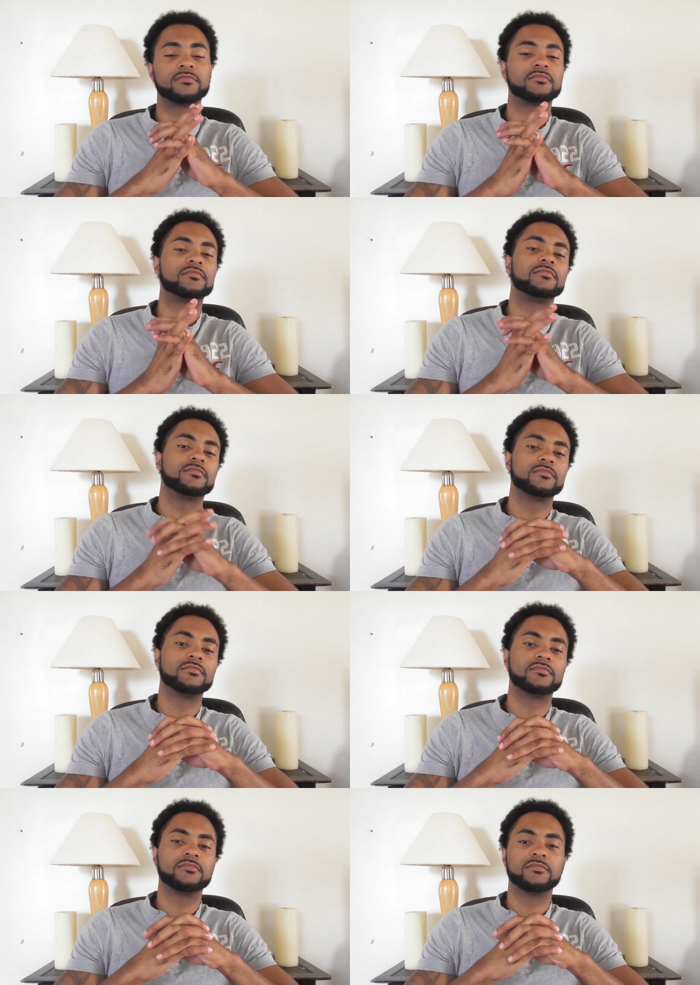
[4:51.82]

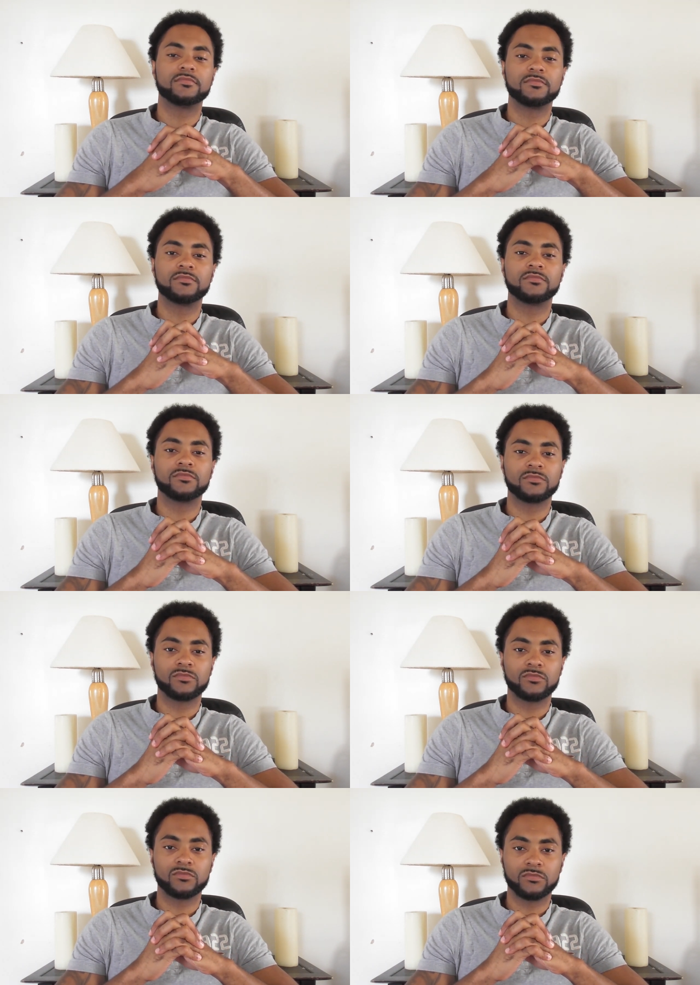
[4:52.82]

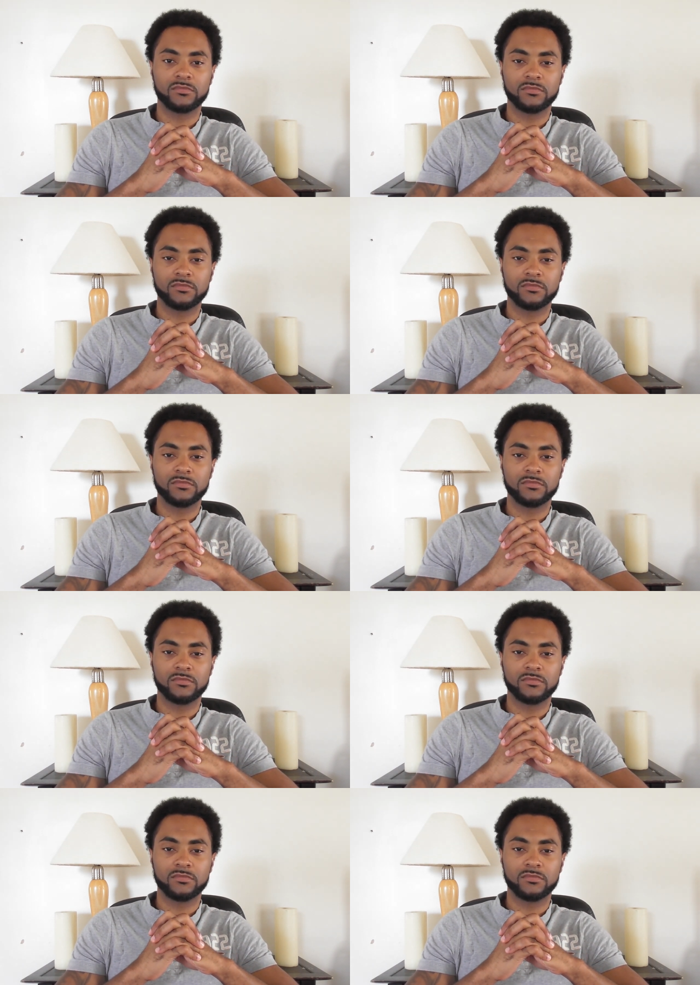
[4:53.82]
[no speech]